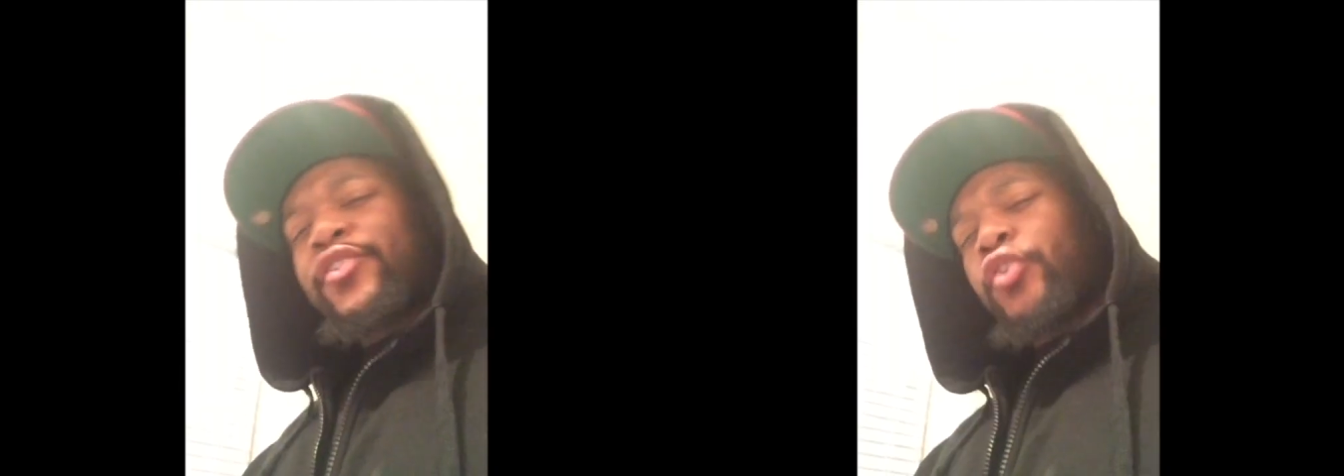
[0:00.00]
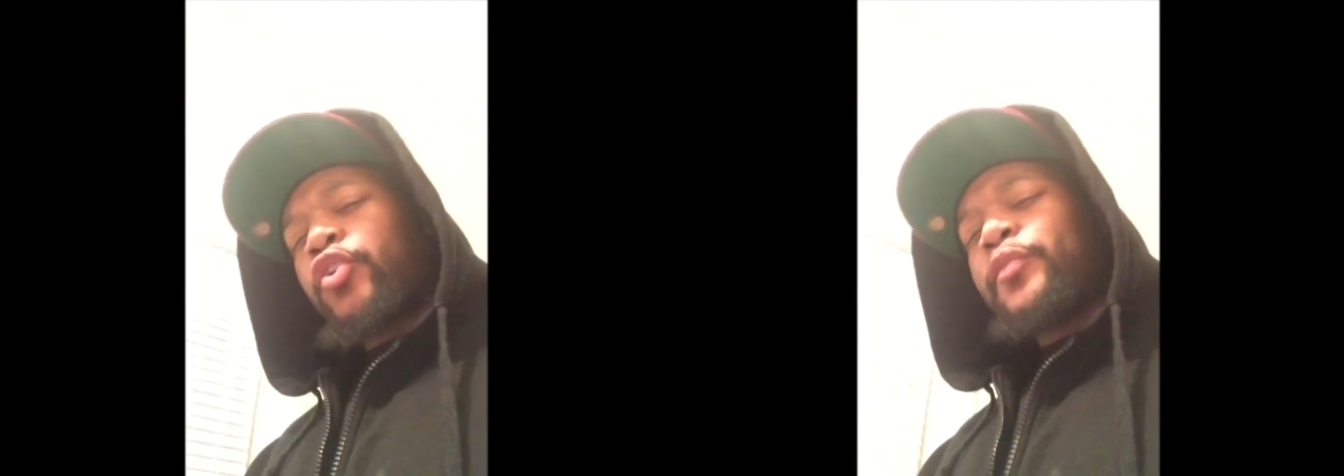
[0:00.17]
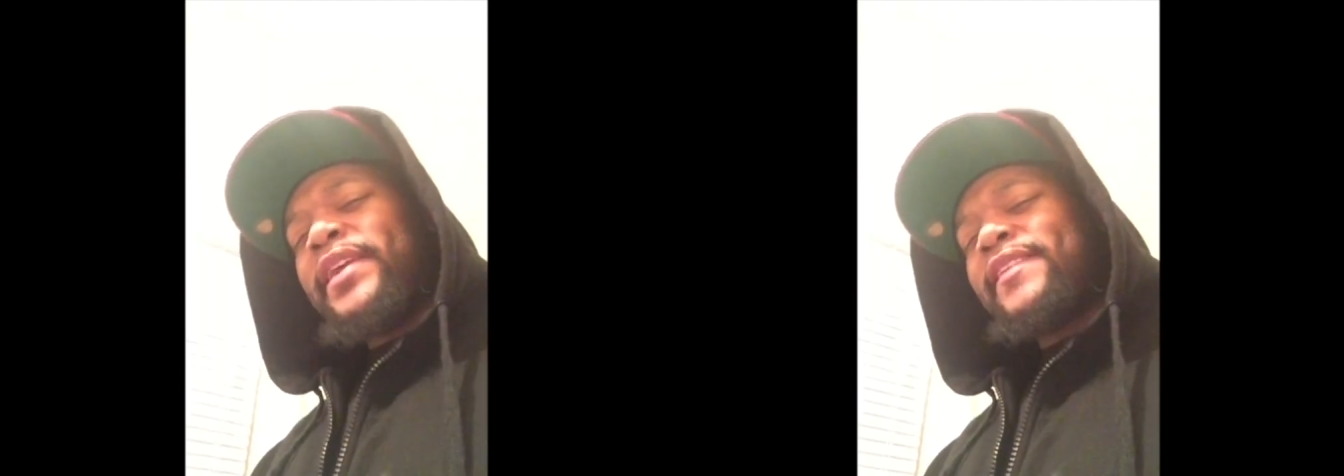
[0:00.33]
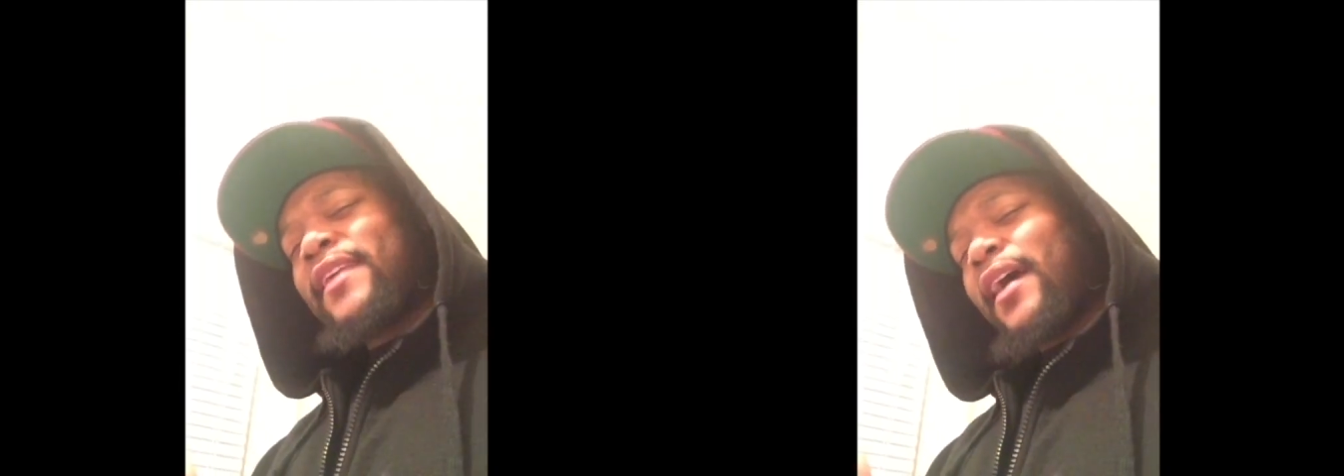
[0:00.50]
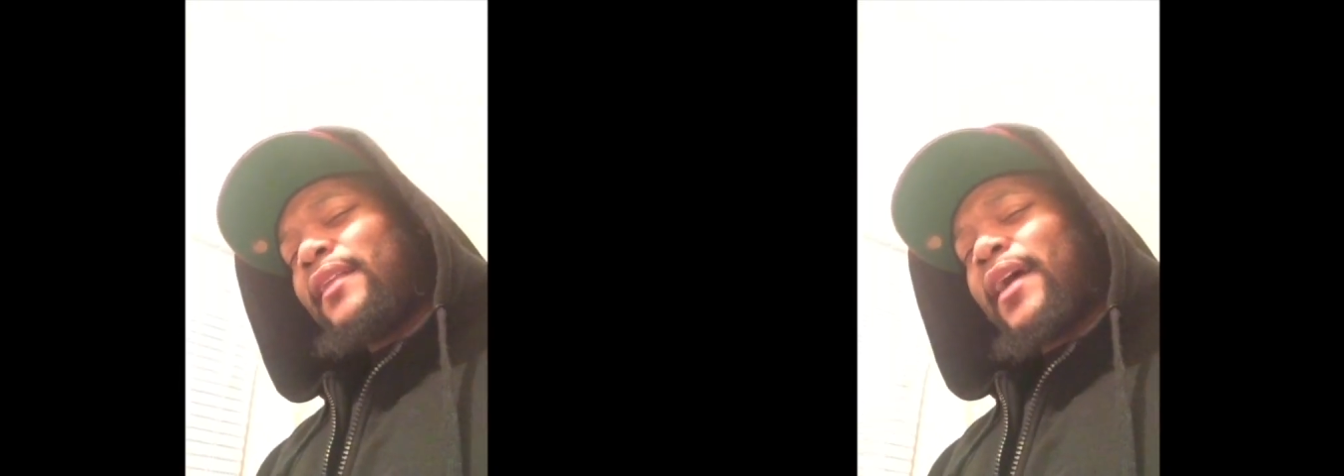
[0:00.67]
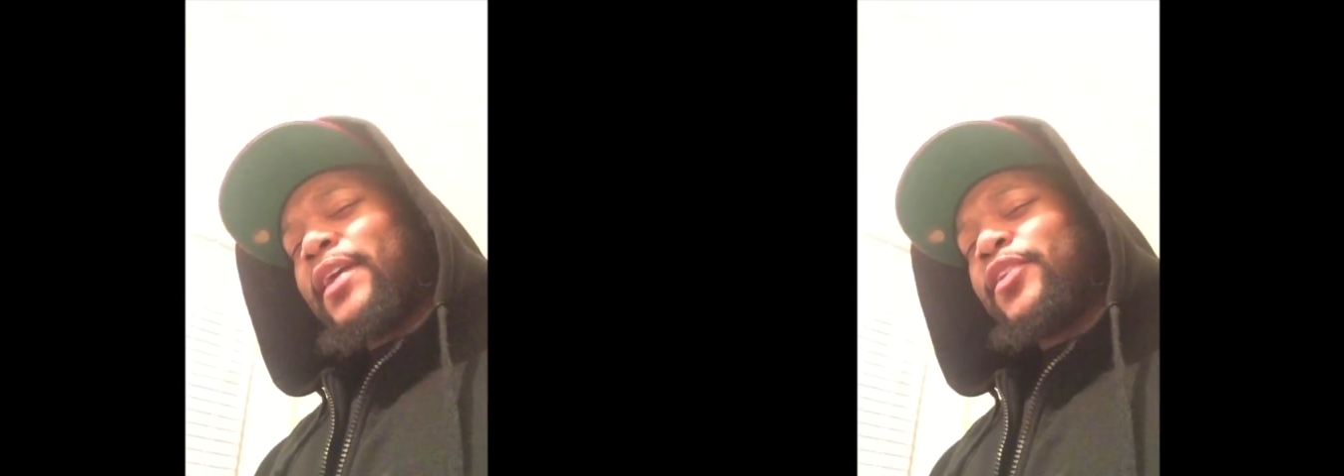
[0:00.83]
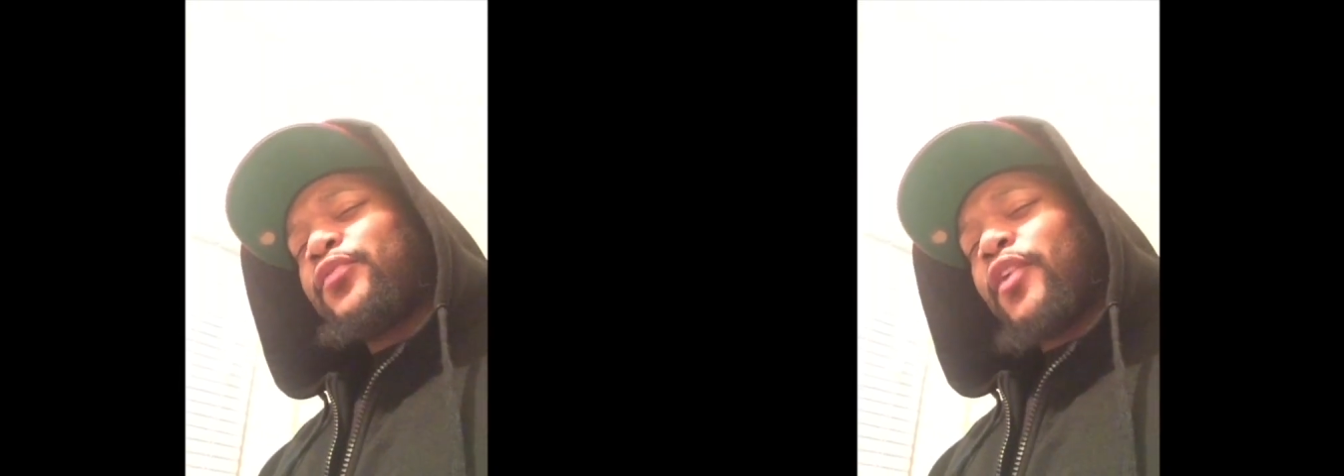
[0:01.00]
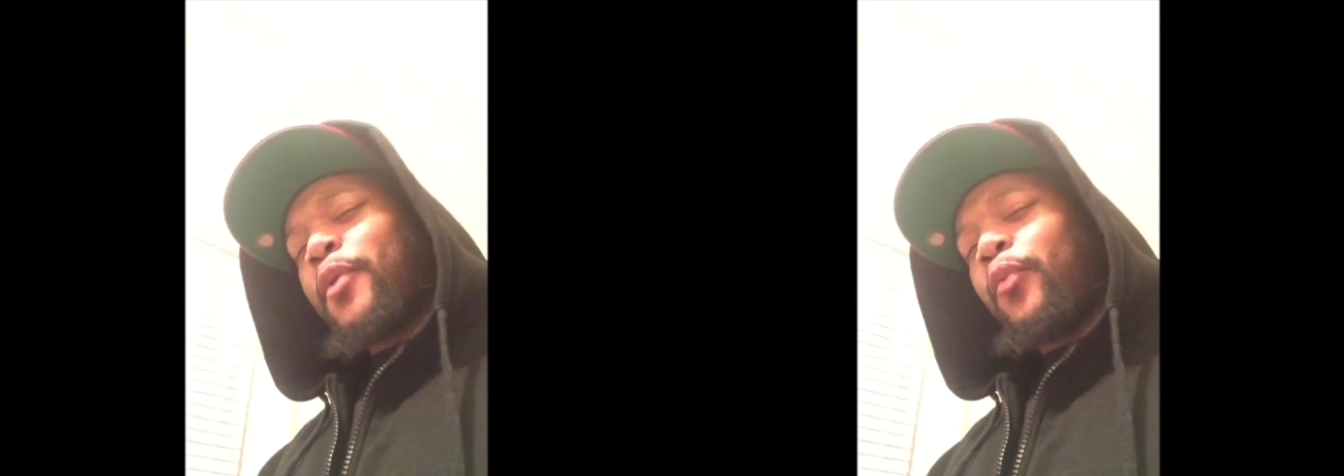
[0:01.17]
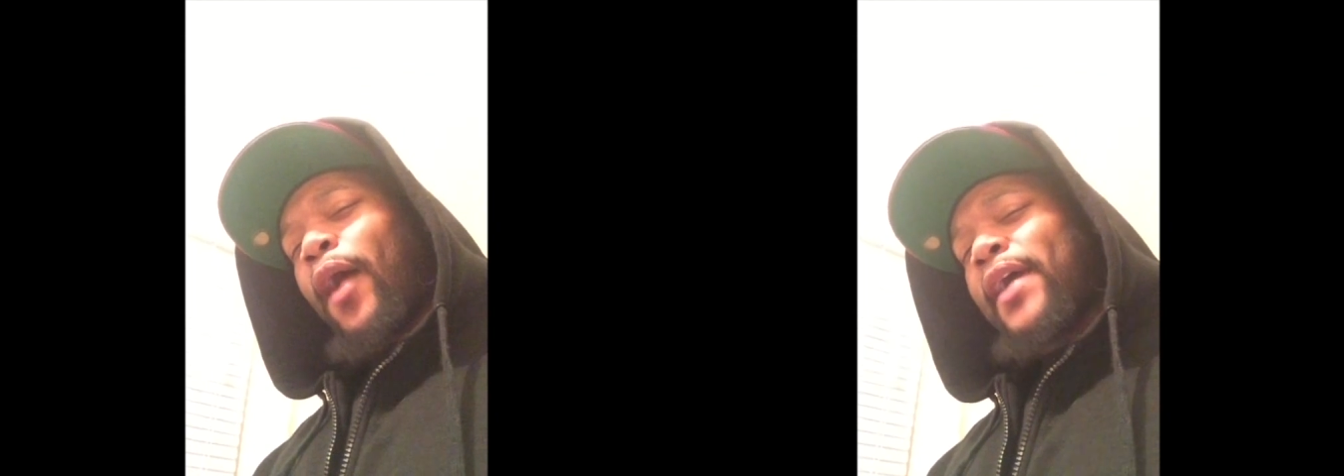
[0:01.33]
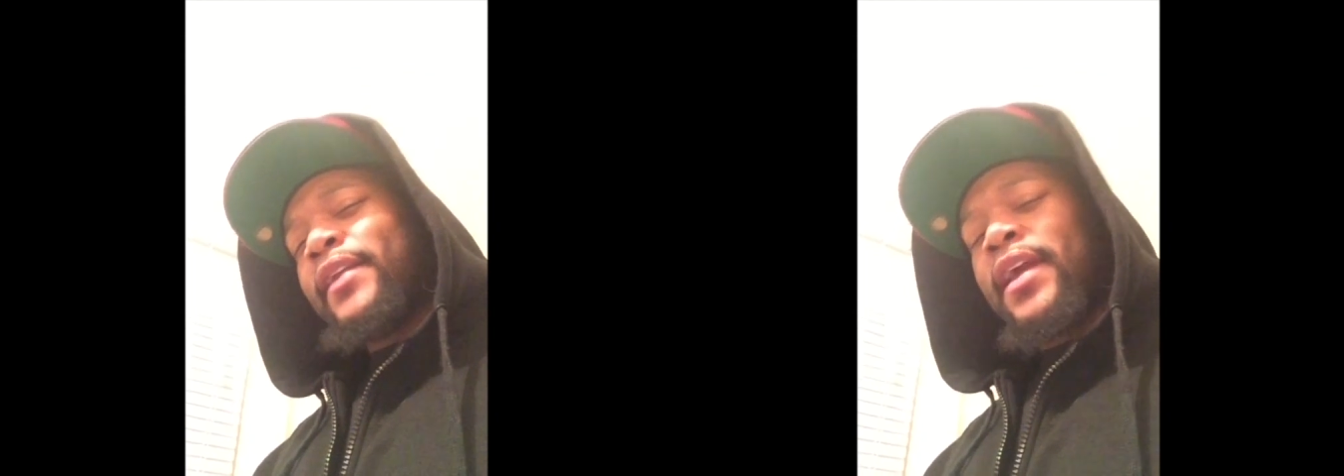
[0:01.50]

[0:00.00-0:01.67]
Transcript: I told him he sounded like he's from a white